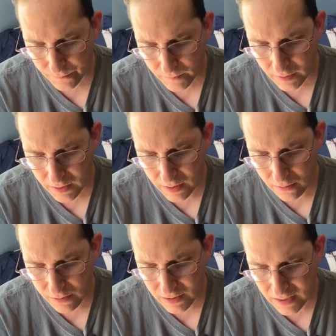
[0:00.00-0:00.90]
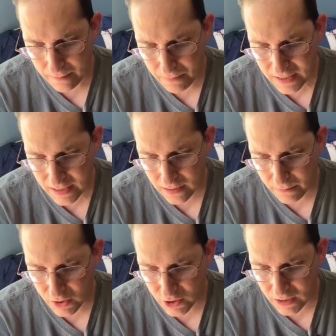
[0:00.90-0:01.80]
here's a mean
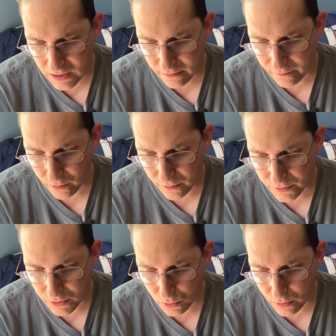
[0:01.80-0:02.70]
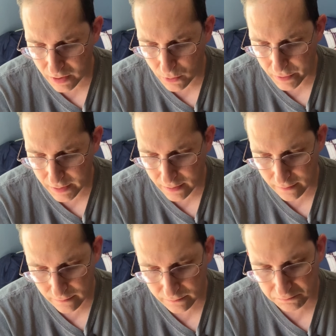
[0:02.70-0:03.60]
machine for the story queen.
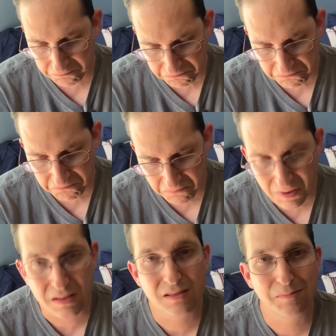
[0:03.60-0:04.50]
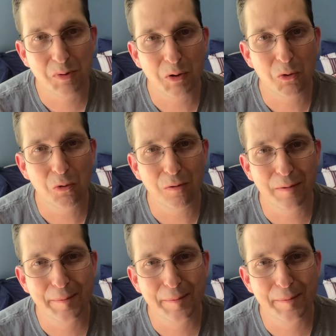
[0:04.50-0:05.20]
That's pretty cool, huh?